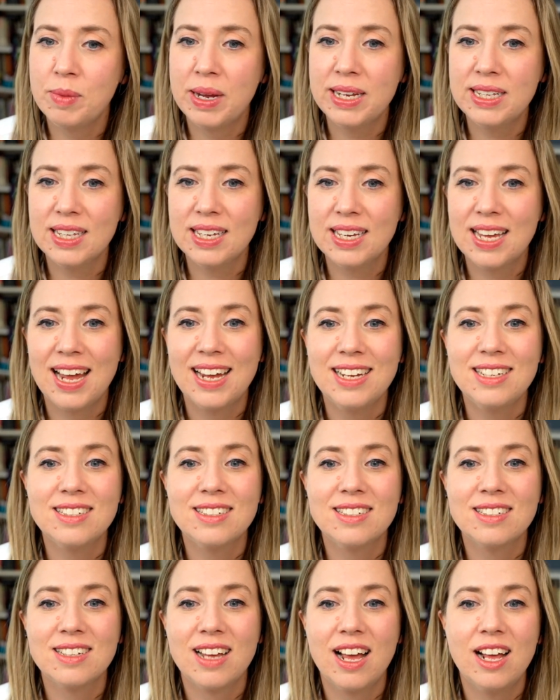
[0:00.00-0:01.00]
make the
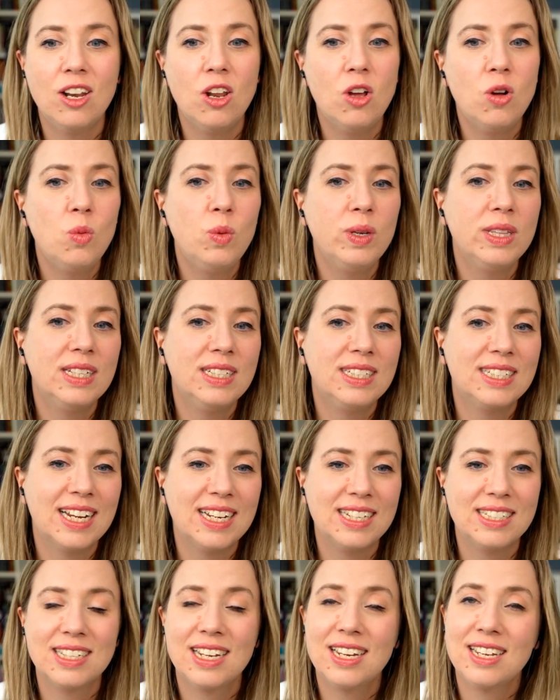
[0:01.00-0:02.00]
case along with the
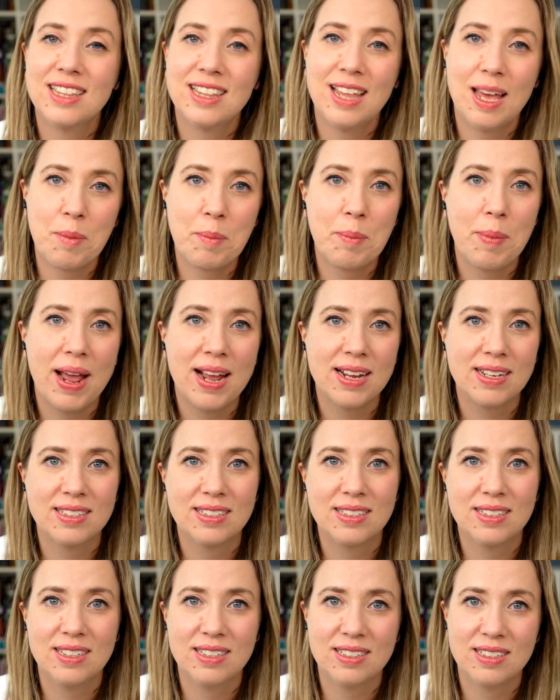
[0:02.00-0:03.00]
data that
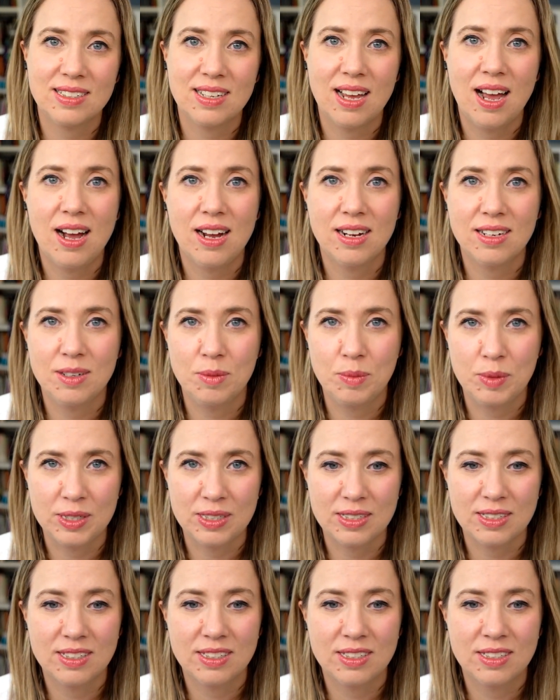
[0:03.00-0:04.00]
backs this
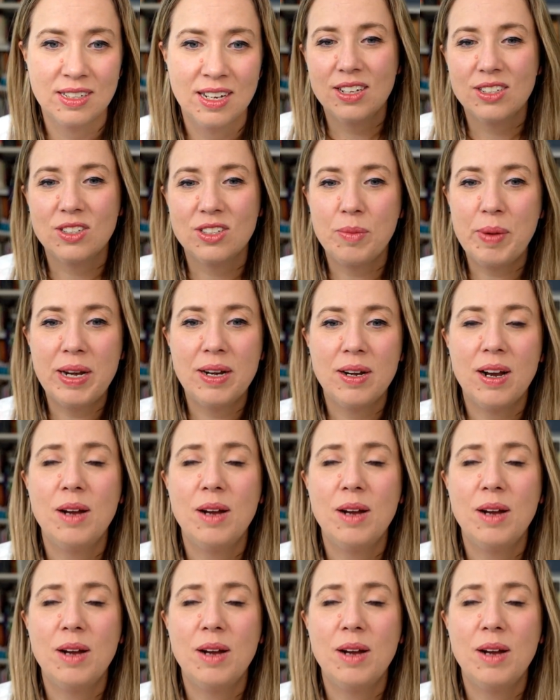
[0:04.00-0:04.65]
argument. So Matt,